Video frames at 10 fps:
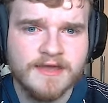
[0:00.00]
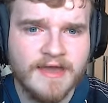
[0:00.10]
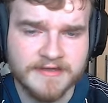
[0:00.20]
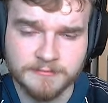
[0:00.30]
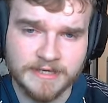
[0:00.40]

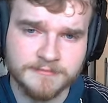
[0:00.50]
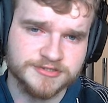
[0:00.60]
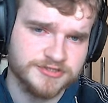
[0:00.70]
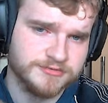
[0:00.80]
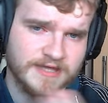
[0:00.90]
he'll be able to
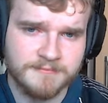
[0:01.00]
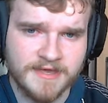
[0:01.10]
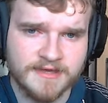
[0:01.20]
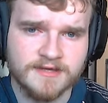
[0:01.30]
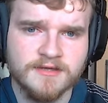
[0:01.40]
shoot that
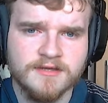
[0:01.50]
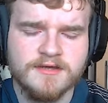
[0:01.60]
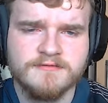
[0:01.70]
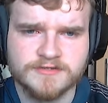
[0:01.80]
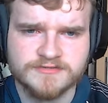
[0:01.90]
meta
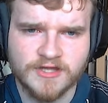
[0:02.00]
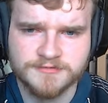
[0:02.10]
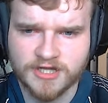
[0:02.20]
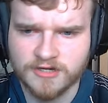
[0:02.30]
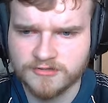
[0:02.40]
first time
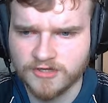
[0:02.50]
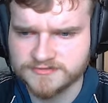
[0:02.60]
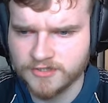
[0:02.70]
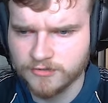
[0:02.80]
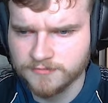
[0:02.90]
shot across
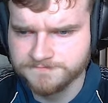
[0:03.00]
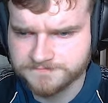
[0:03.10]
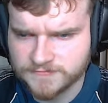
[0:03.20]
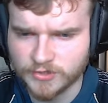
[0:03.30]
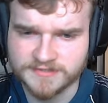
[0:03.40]
goal,
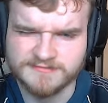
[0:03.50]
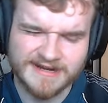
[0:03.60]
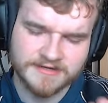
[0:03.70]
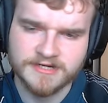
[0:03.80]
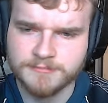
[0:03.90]
or
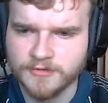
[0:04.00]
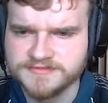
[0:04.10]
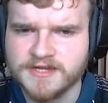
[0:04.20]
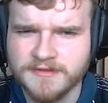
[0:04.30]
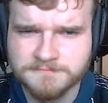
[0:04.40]
rather near post,
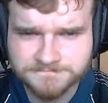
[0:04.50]
sorry.